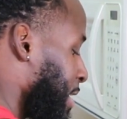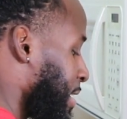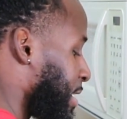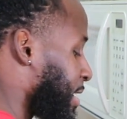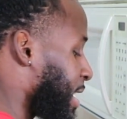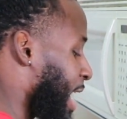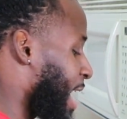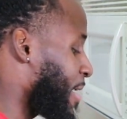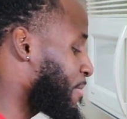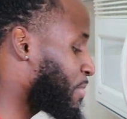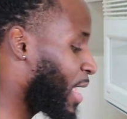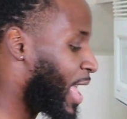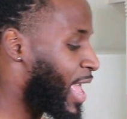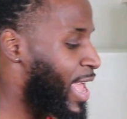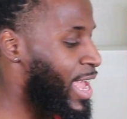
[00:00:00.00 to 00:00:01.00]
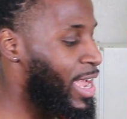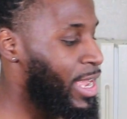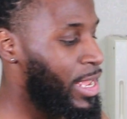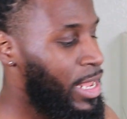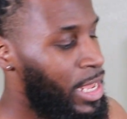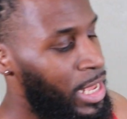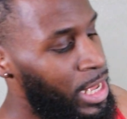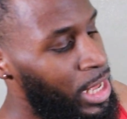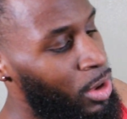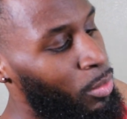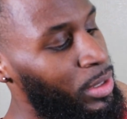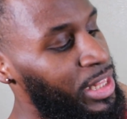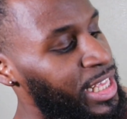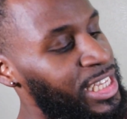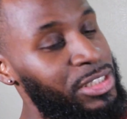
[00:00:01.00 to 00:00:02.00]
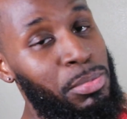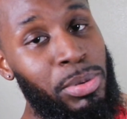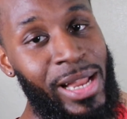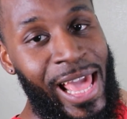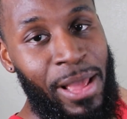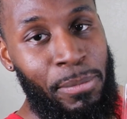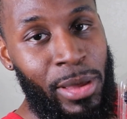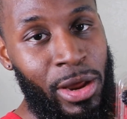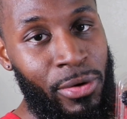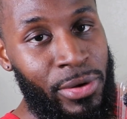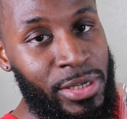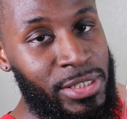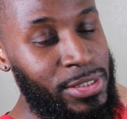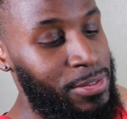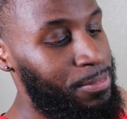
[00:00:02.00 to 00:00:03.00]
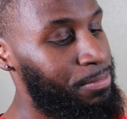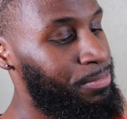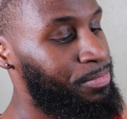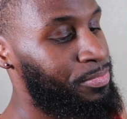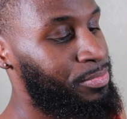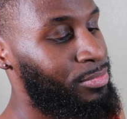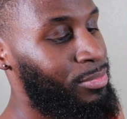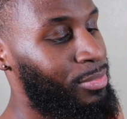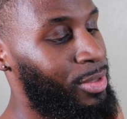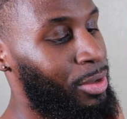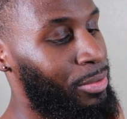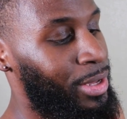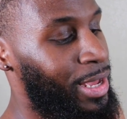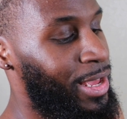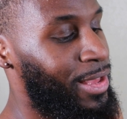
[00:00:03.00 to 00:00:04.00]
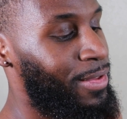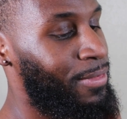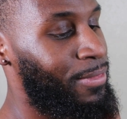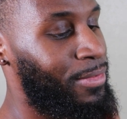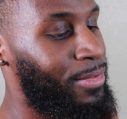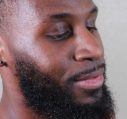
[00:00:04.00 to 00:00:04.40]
Same thing with these blackberries, okay?